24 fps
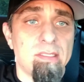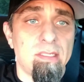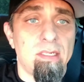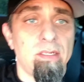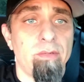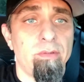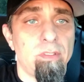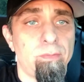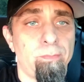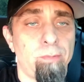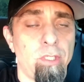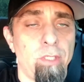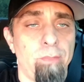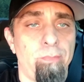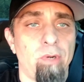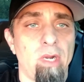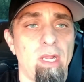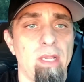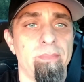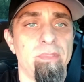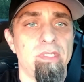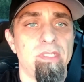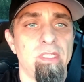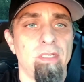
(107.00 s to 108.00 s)
and it was pretty
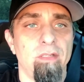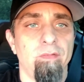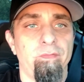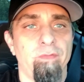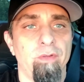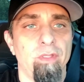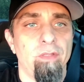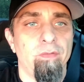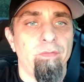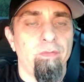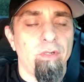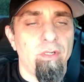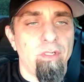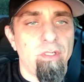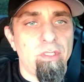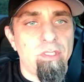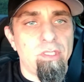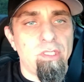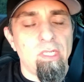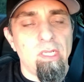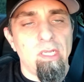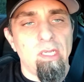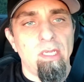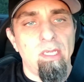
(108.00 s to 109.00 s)
promising for the
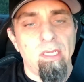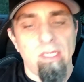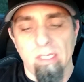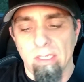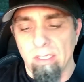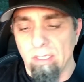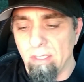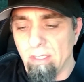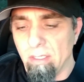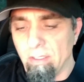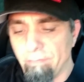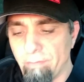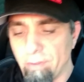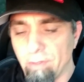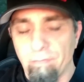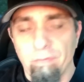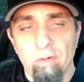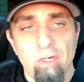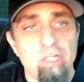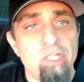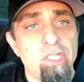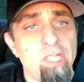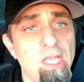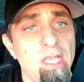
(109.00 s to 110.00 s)

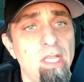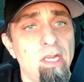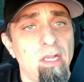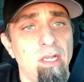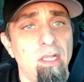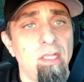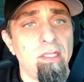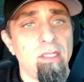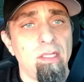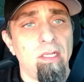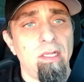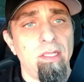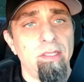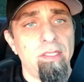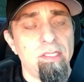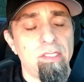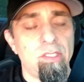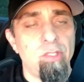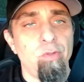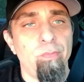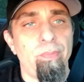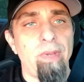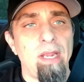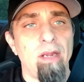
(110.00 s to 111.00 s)
first hit on this
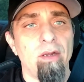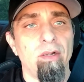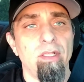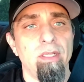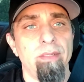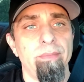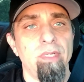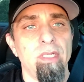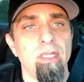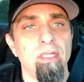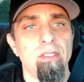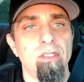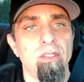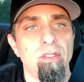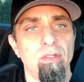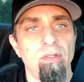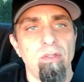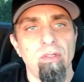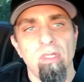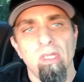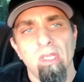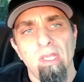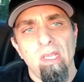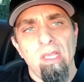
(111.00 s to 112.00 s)
new power limiting tune.